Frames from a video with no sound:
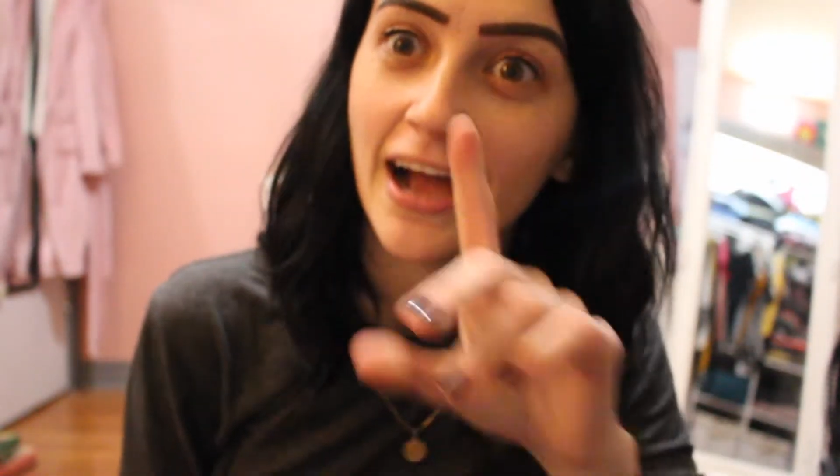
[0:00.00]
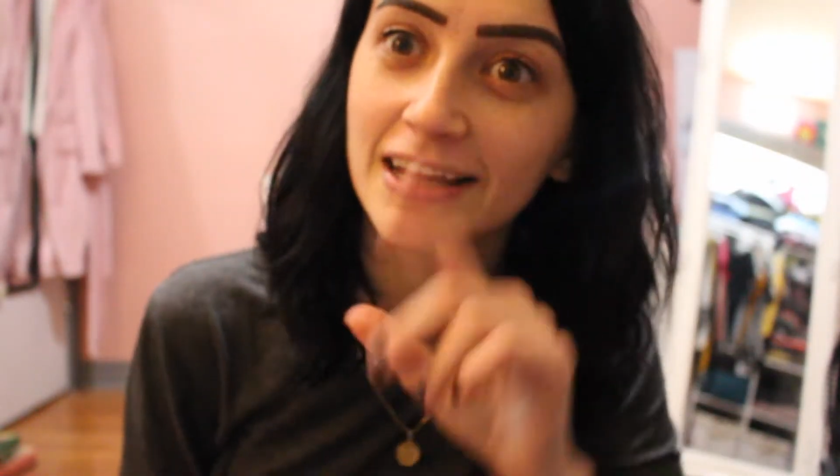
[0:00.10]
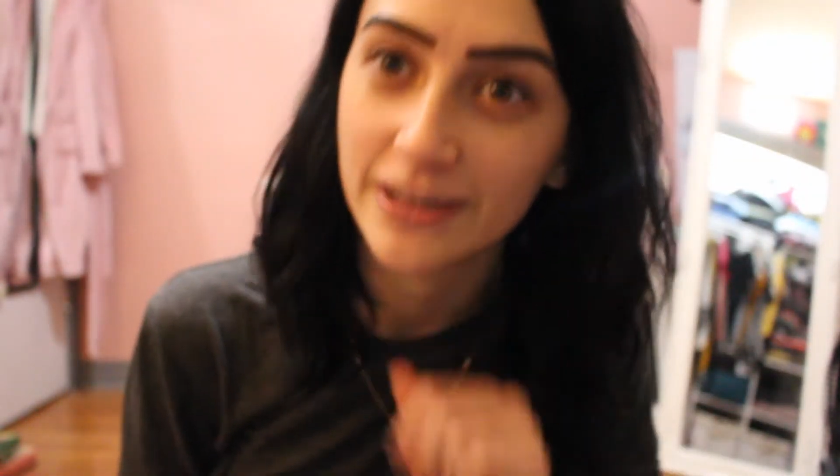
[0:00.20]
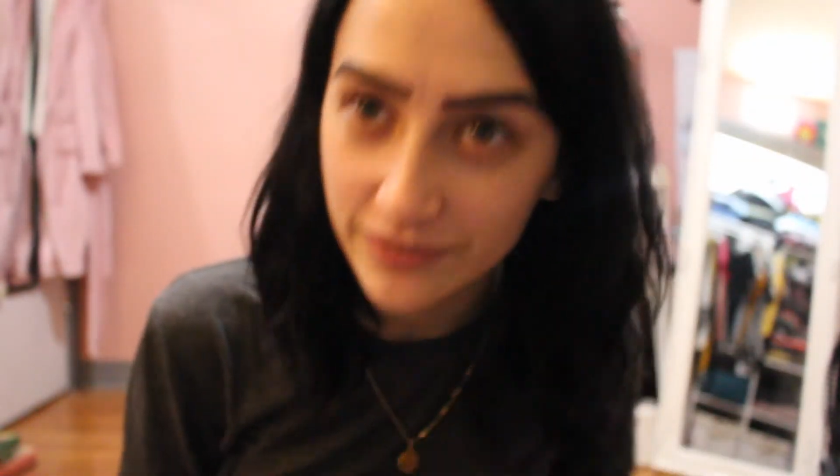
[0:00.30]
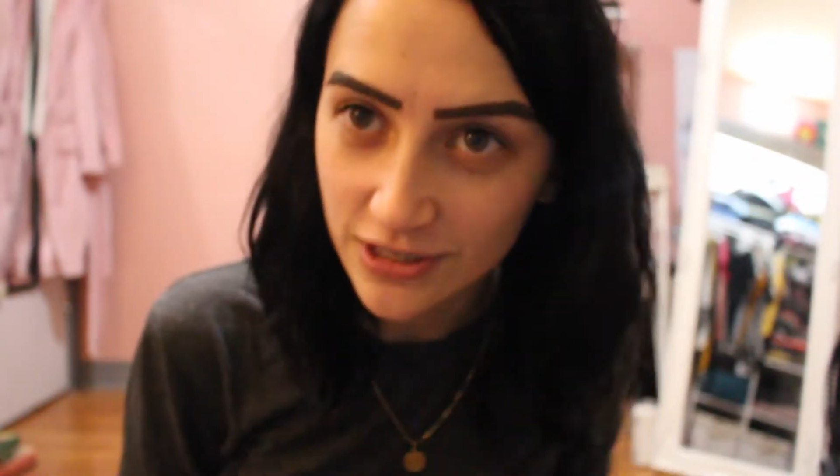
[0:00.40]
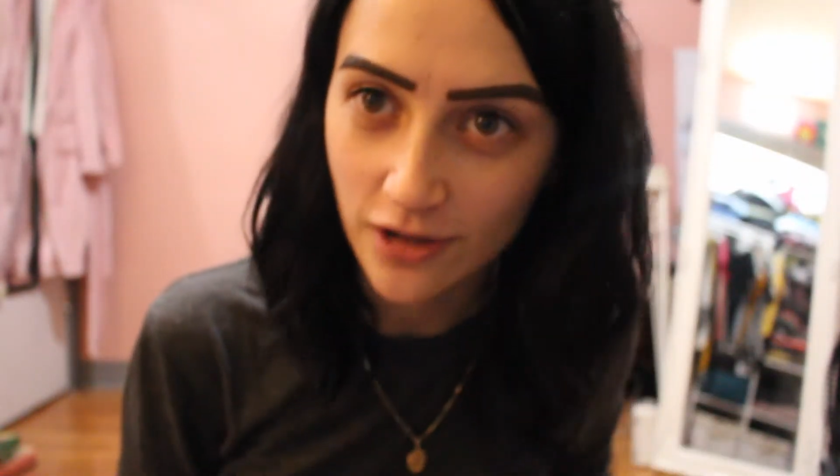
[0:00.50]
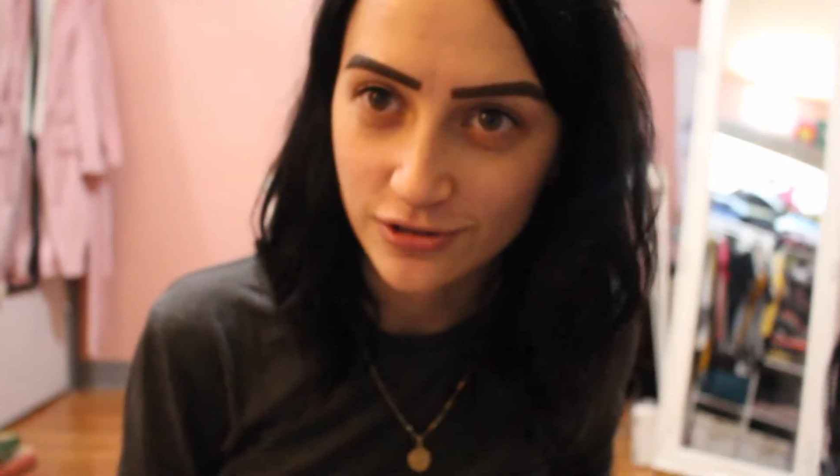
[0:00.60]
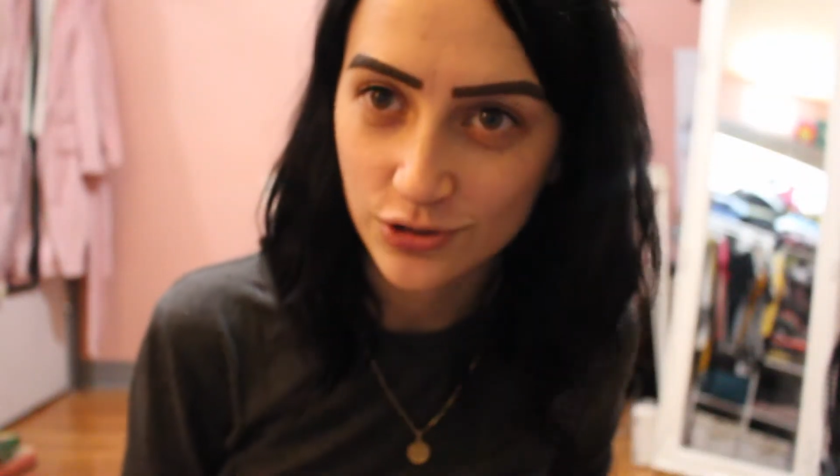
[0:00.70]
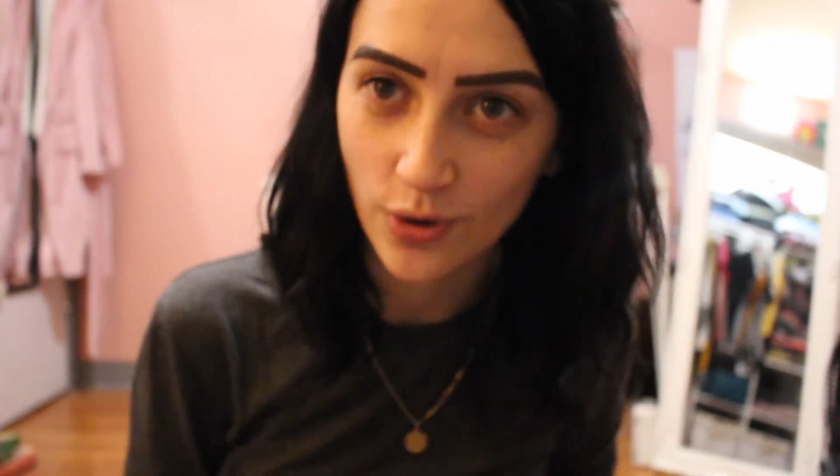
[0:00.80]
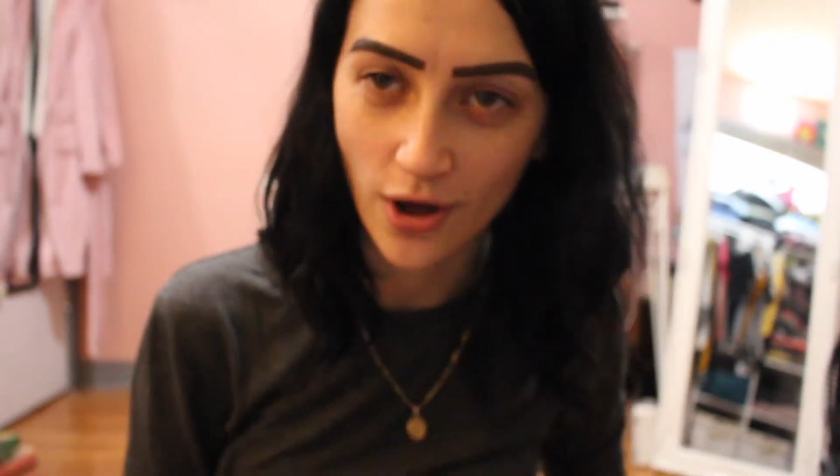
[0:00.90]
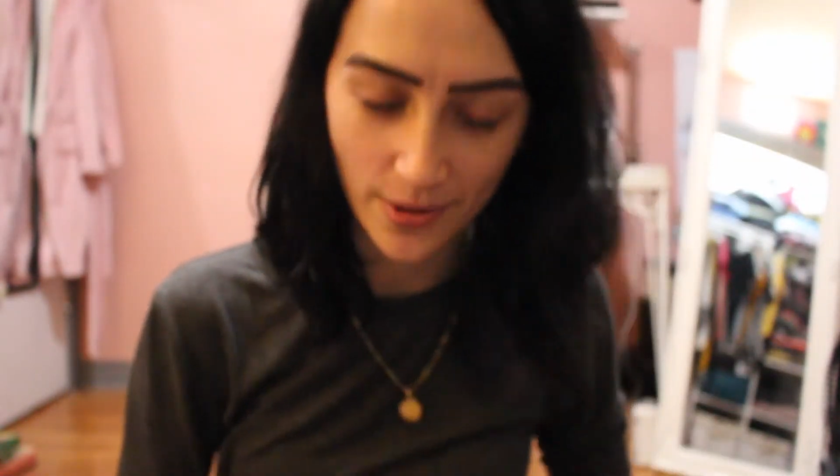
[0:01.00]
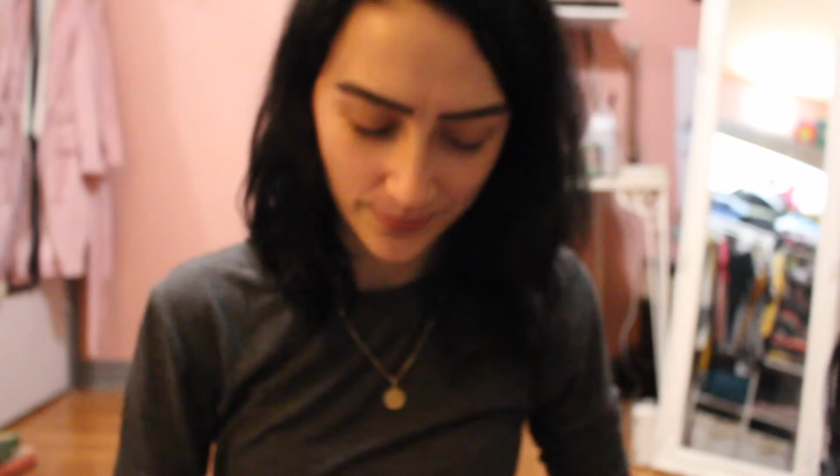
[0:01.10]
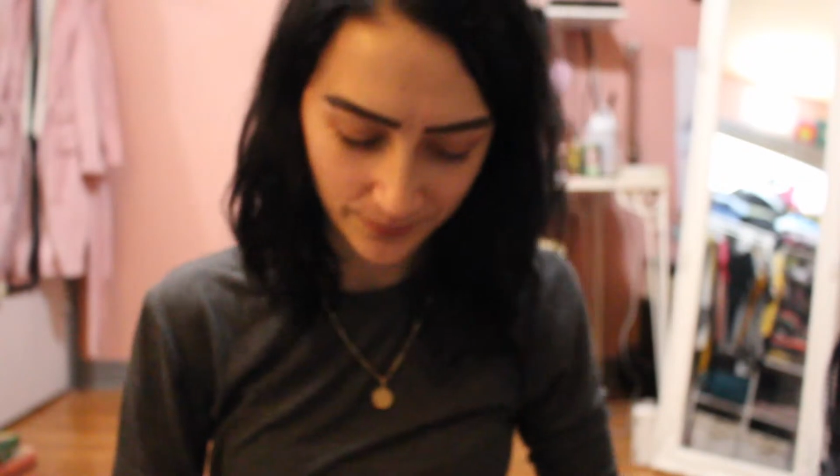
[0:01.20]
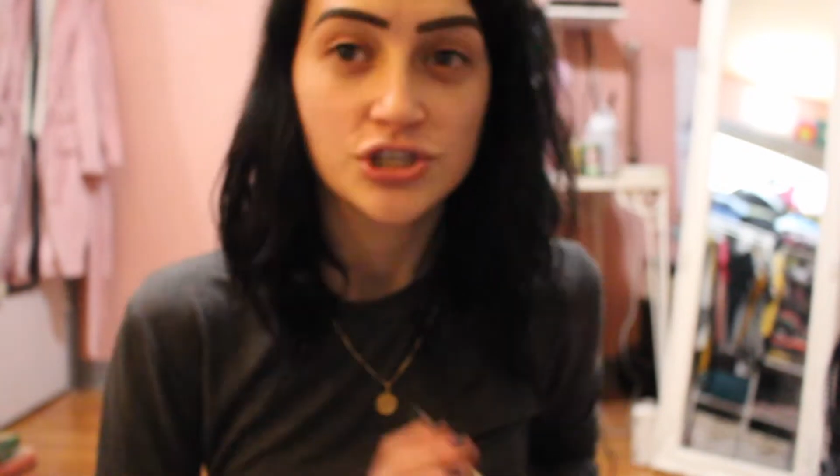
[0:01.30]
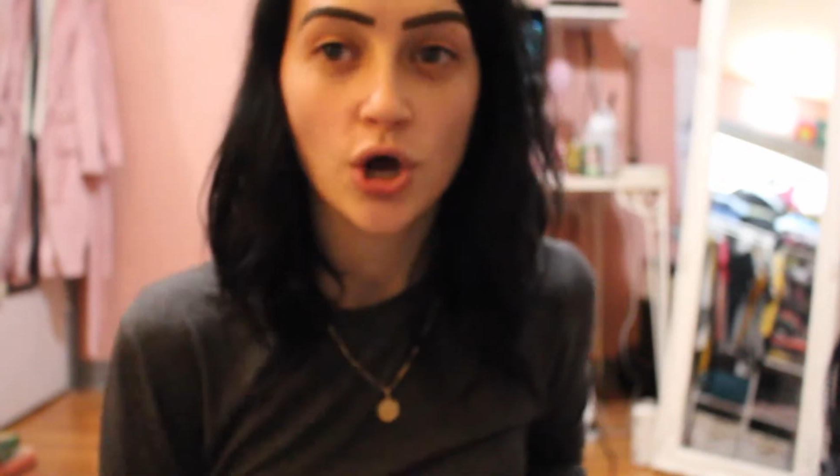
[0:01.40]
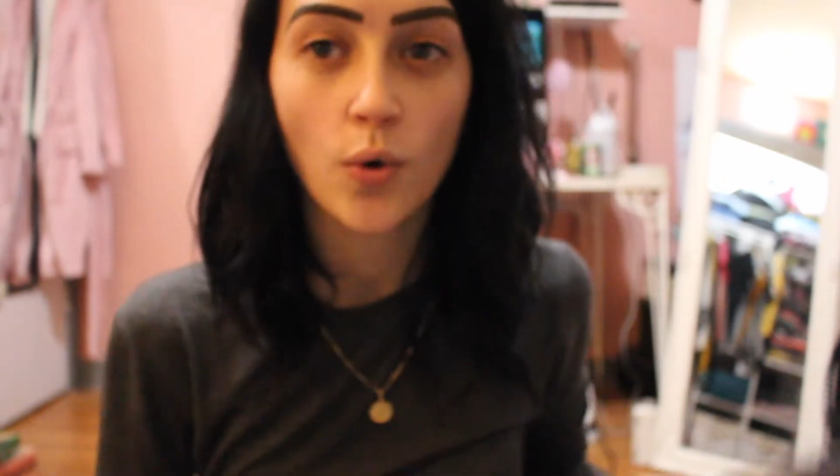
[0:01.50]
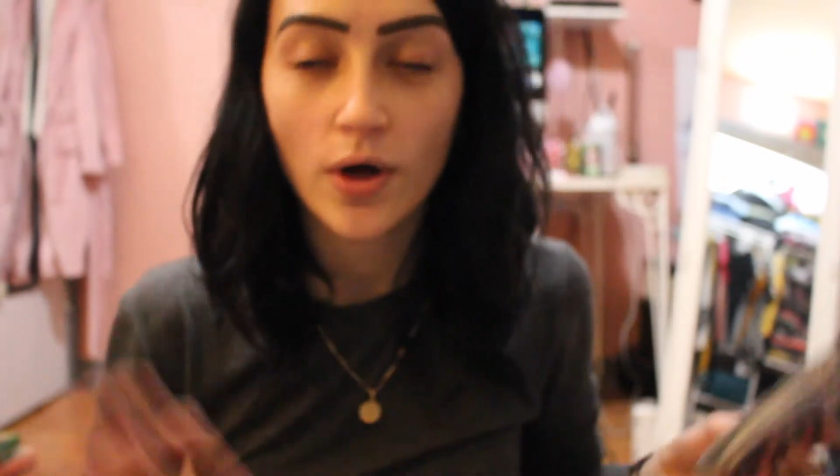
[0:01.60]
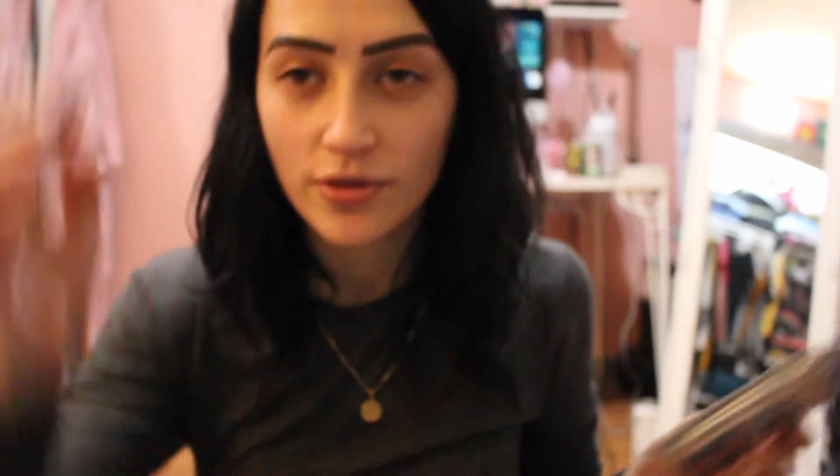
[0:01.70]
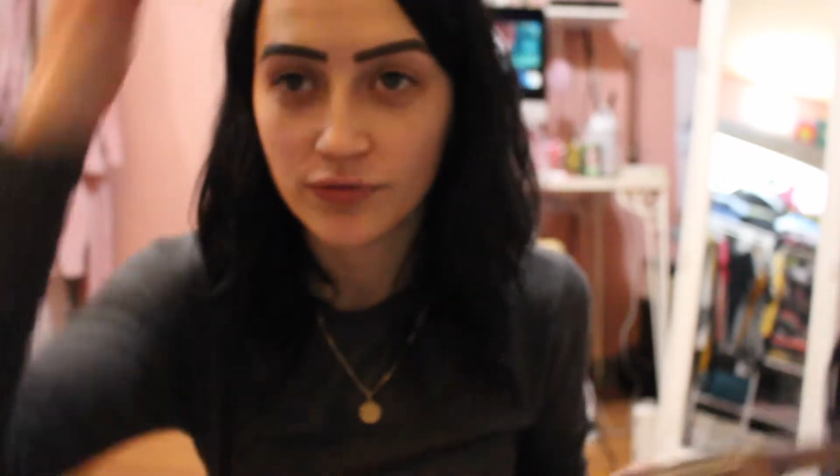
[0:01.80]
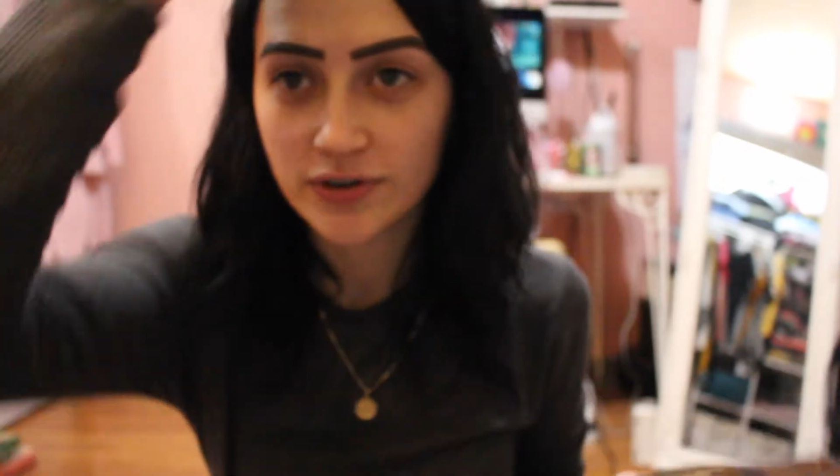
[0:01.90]
I love a dollar store haul. So
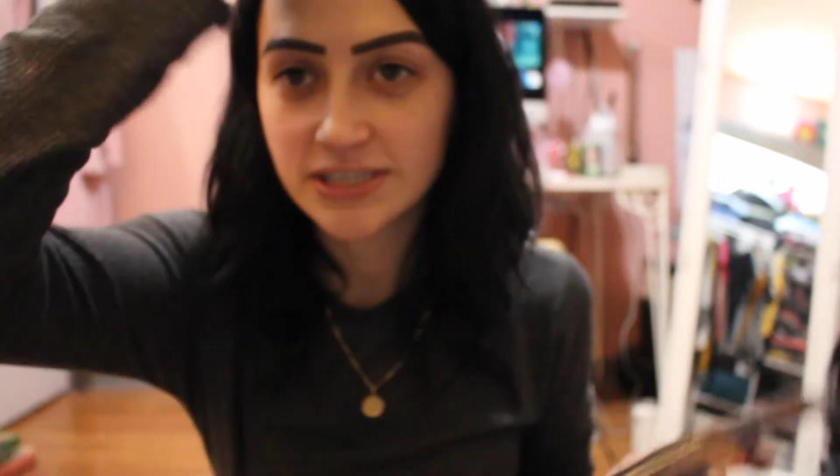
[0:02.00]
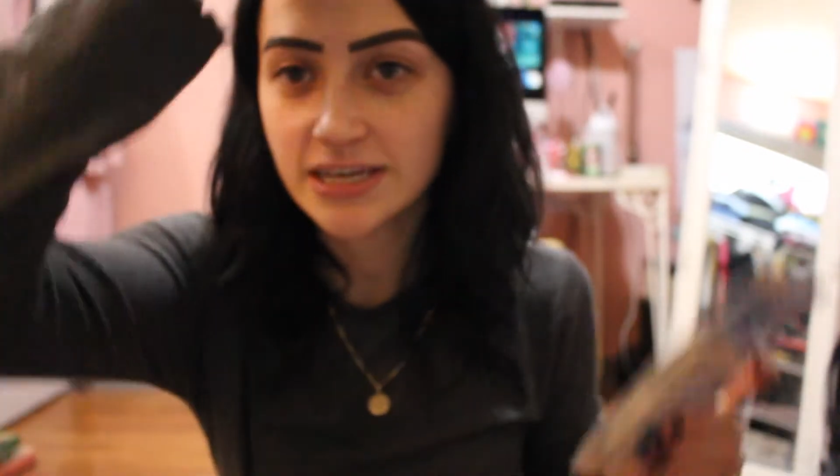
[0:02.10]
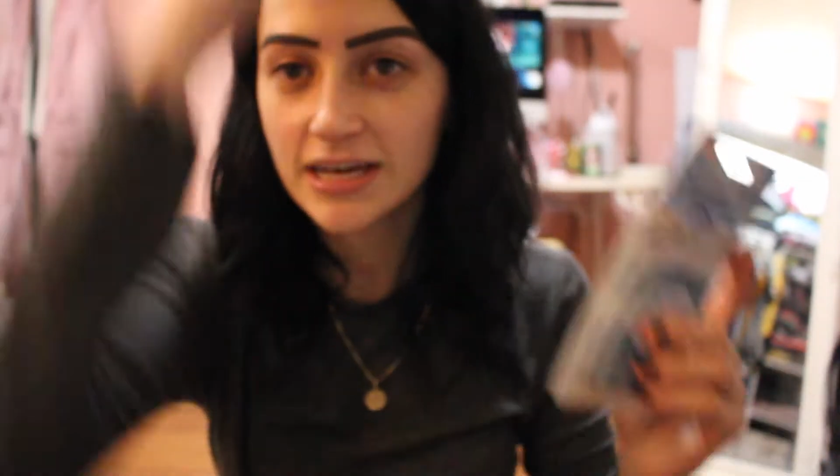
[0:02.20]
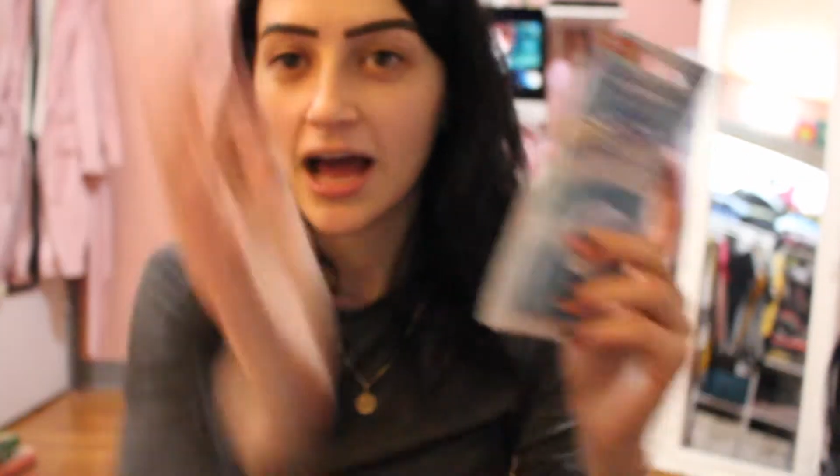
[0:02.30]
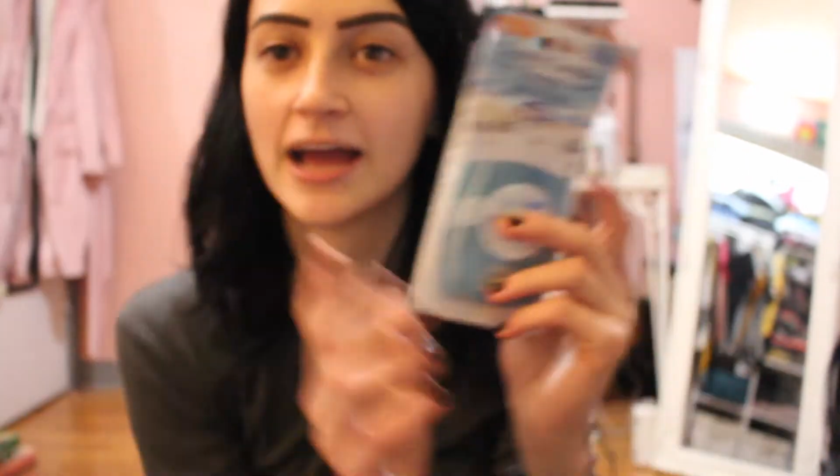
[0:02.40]
the first thing